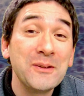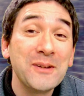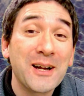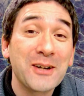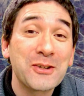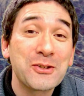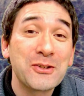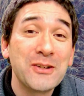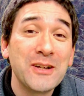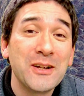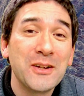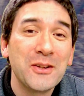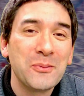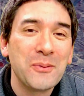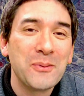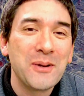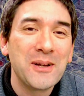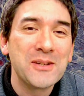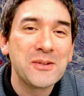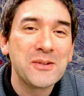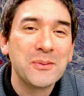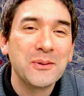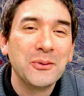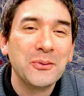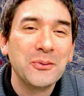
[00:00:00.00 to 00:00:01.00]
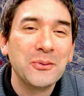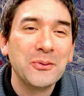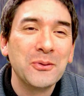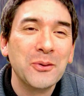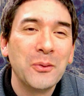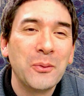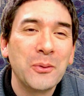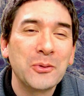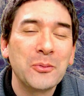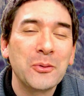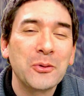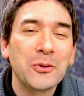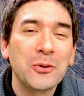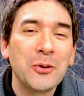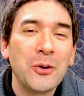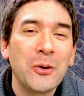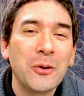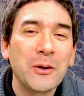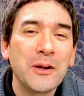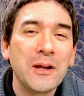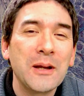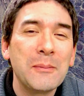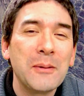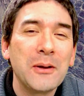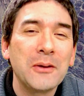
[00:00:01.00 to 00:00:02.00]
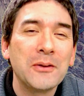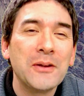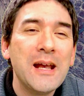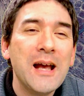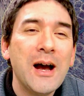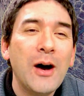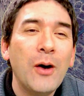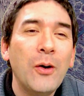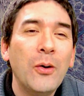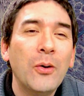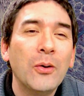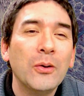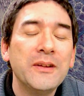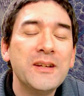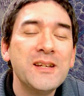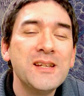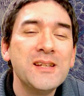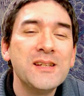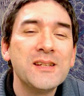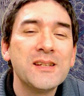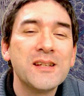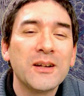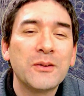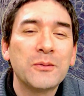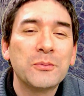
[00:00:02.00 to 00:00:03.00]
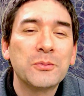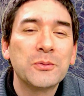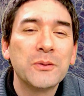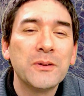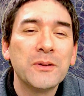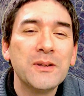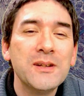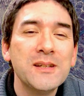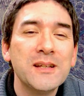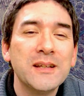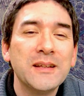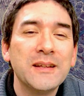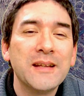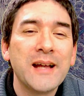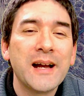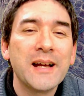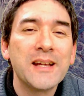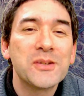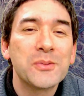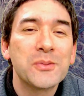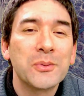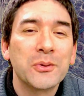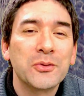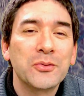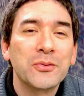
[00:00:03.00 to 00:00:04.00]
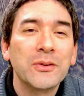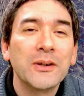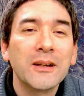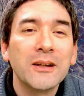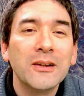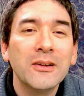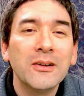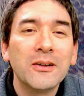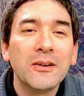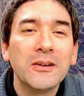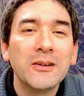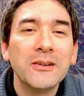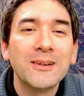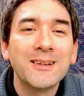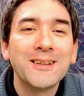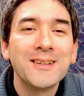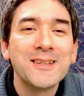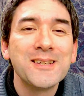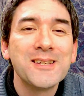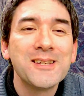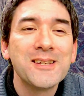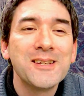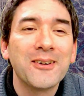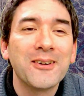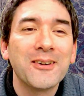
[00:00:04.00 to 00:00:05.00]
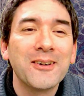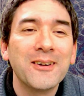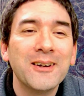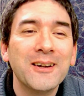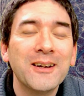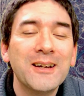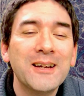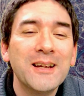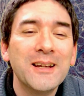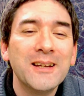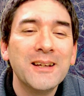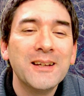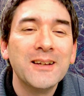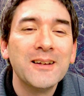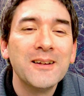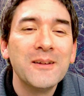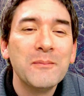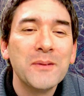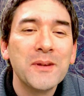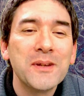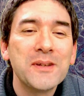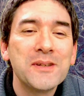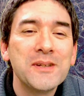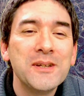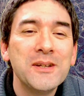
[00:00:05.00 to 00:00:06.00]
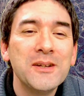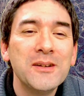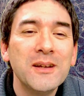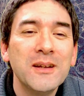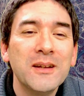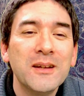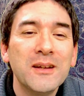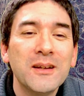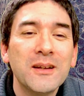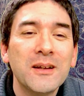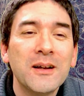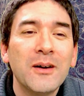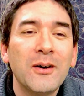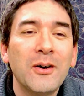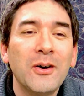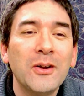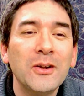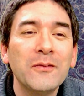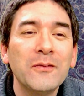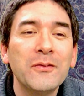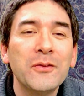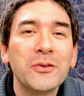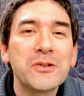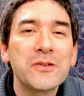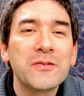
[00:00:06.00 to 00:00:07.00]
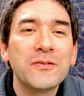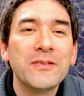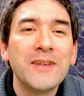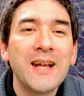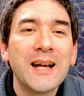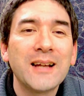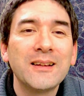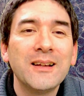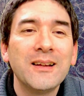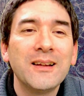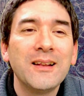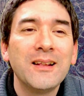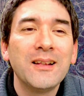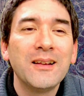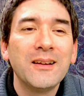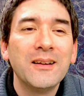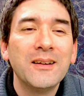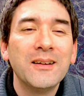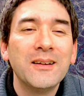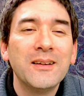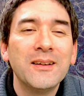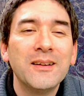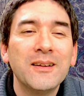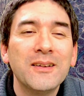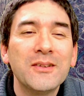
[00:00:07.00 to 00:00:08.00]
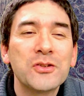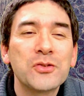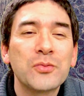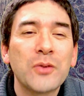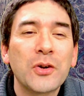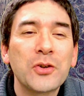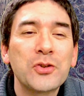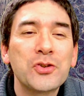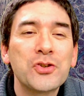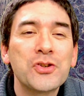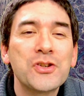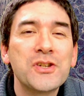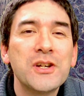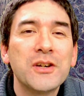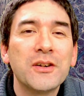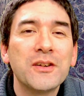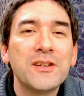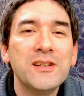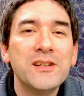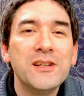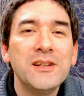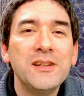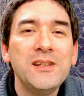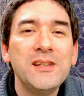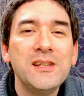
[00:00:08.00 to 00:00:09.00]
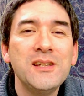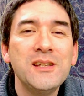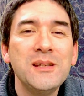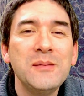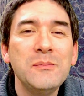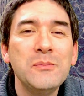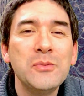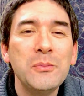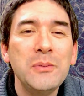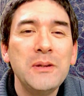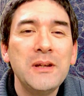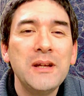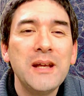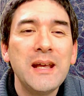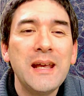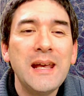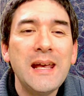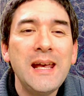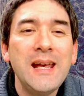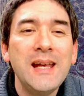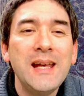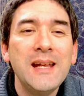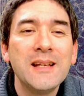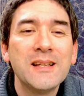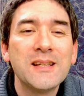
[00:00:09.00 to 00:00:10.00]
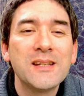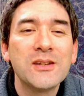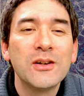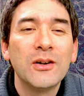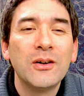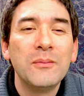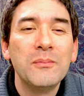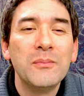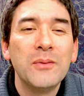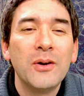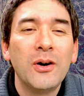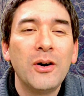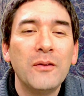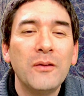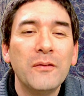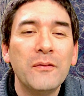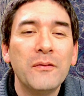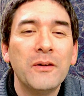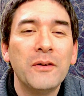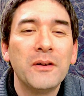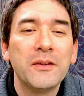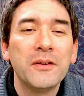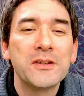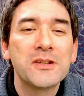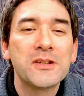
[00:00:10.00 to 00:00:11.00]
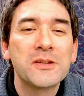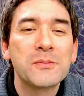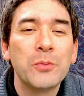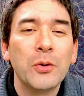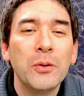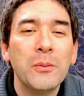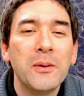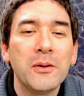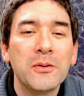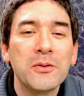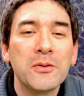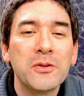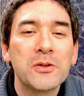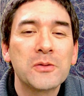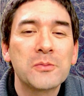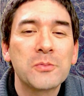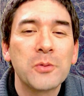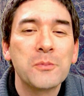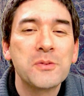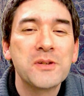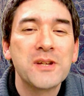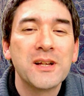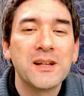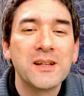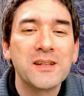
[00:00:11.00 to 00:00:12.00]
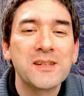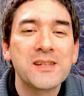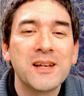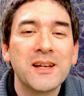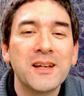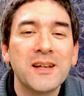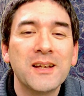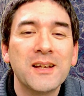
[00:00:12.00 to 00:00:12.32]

actually. Otherwise we don't know what we're talking about. Oh, this is a, this is a nice one really. Look, look at this here. Yeah. See uh, all of those flat little structures here, these seem to be the heads of, of uh, the sperm, uh, sperm cells.